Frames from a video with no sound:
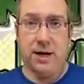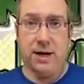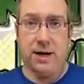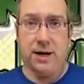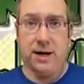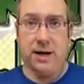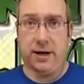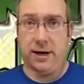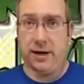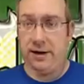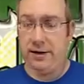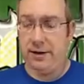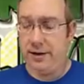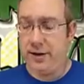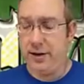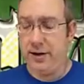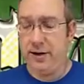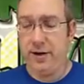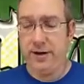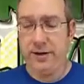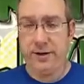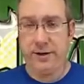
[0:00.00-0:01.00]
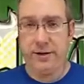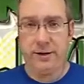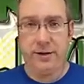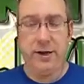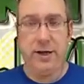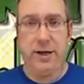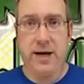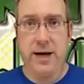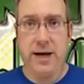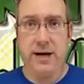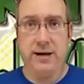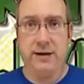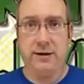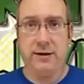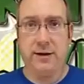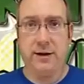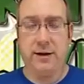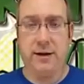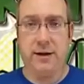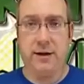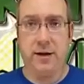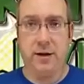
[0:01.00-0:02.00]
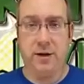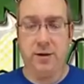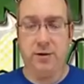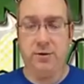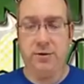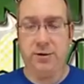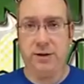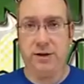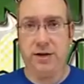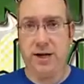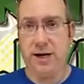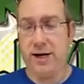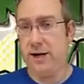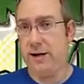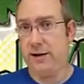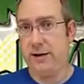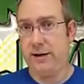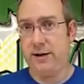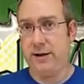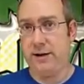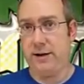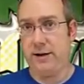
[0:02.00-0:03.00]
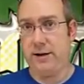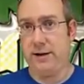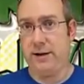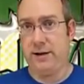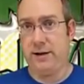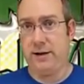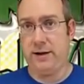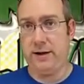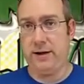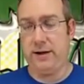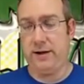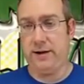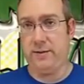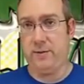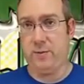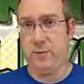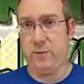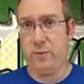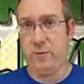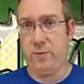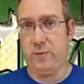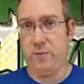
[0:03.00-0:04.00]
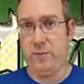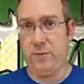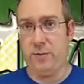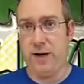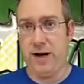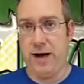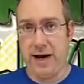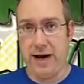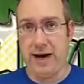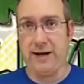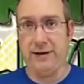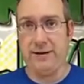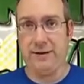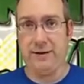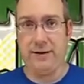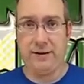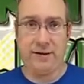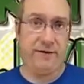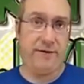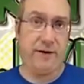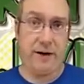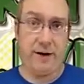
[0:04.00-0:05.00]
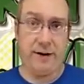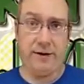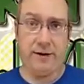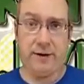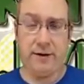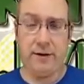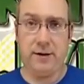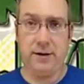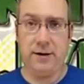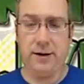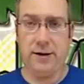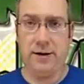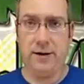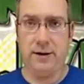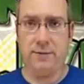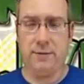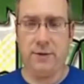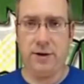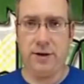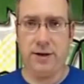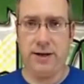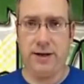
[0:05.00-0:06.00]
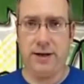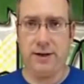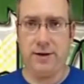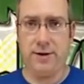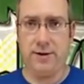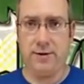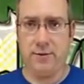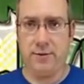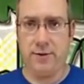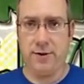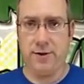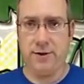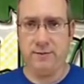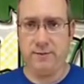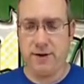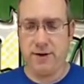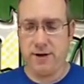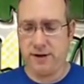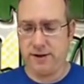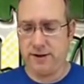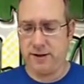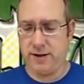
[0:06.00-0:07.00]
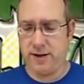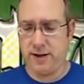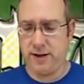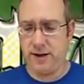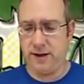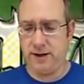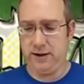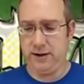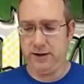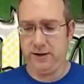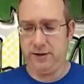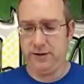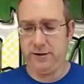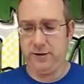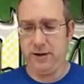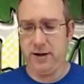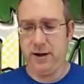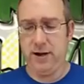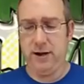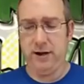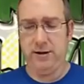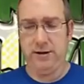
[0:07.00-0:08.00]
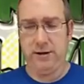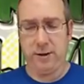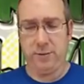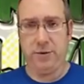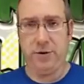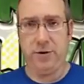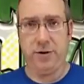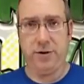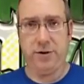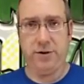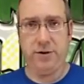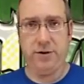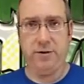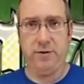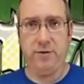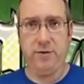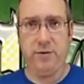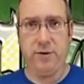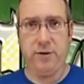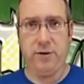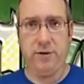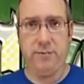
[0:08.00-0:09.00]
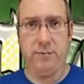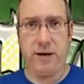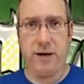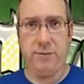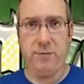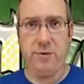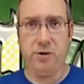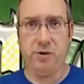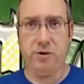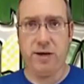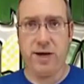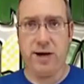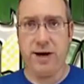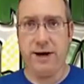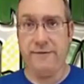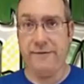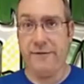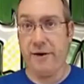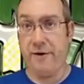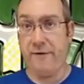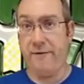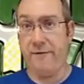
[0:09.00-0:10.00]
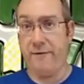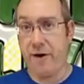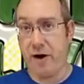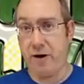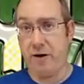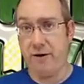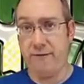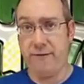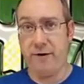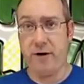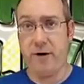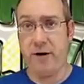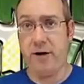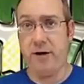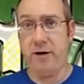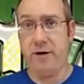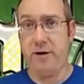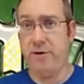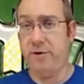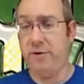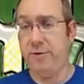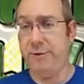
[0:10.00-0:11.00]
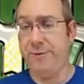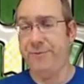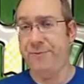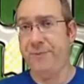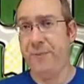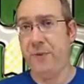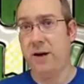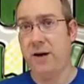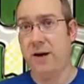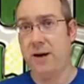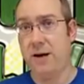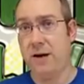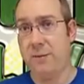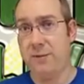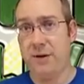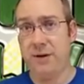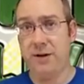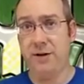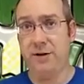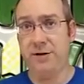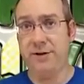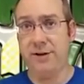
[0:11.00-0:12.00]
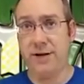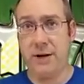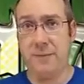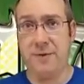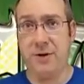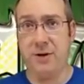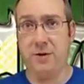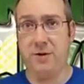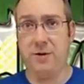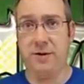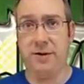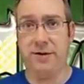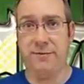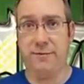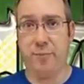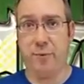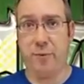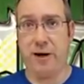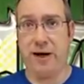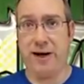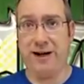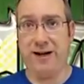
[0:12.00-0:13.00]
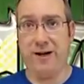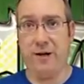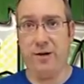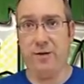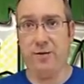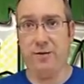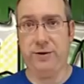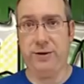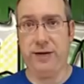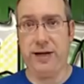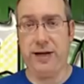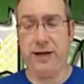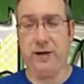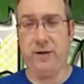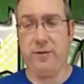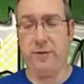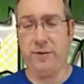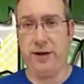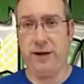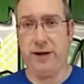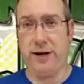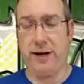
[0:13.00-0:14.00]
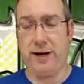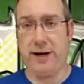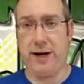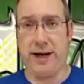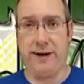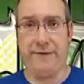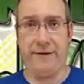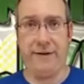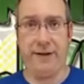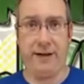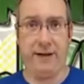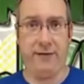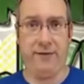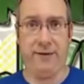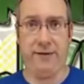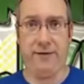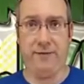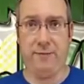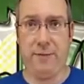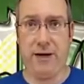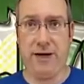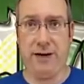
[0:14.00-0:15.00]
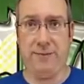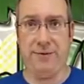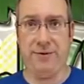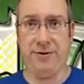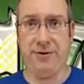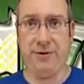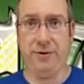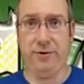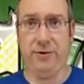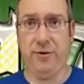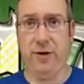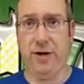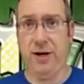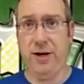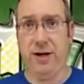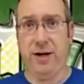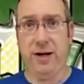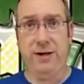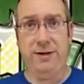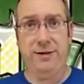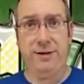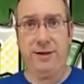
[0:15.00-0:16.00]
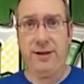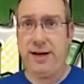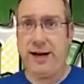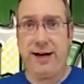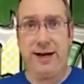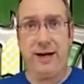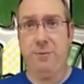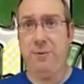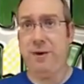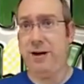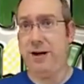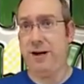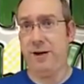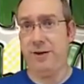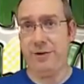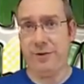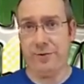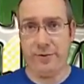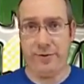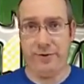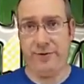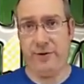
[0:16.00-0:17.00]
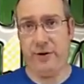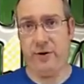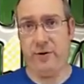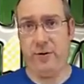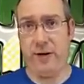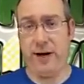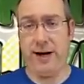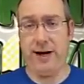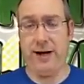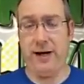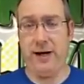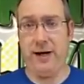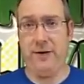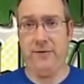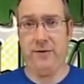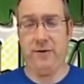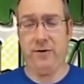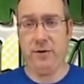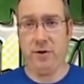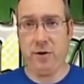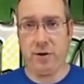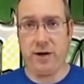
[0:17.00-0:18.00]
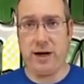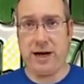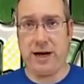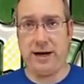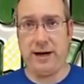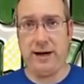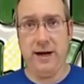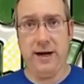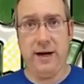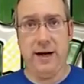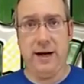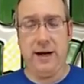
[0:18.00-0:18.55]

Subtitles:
There is a Seagate, new Seagate NAS device, network attached storage device, that is similar to the MyBook Live. They're very, very new, and I'm a little skeptical of brand new tech that I haven't even been able to see anybody else review and even look at.